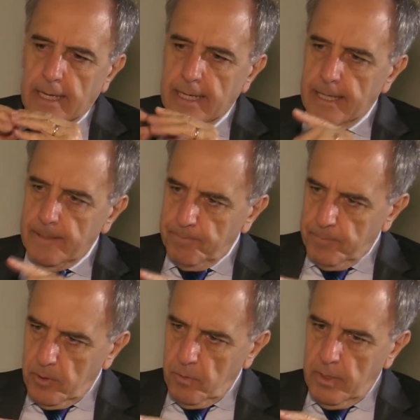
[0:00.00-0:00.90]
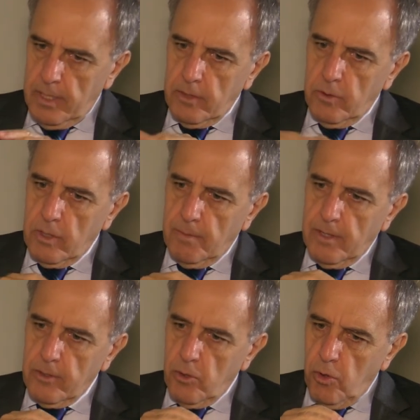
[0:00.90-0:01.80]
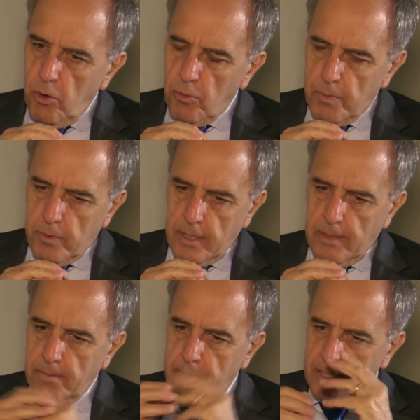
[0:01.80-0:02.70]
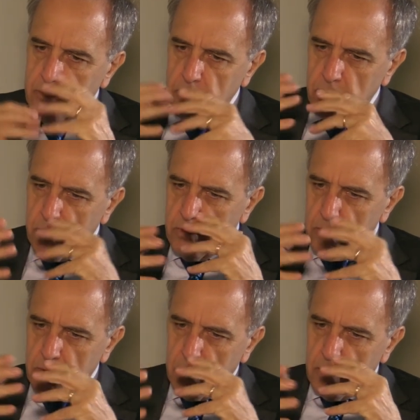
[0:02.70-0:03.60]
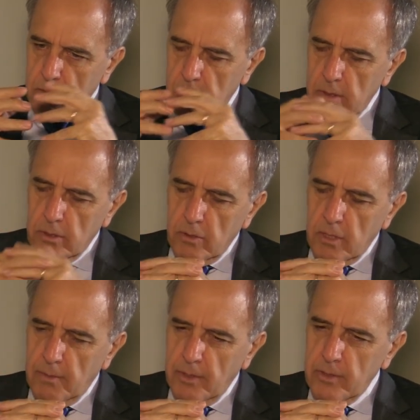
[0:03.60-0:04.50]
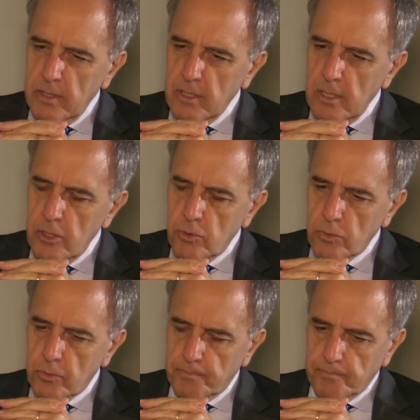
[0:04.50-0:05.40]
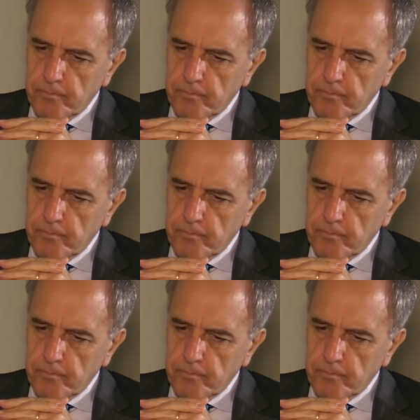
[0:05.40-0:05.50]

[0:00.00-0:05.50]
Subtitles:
When I talk about hope and pastors talking about these issues,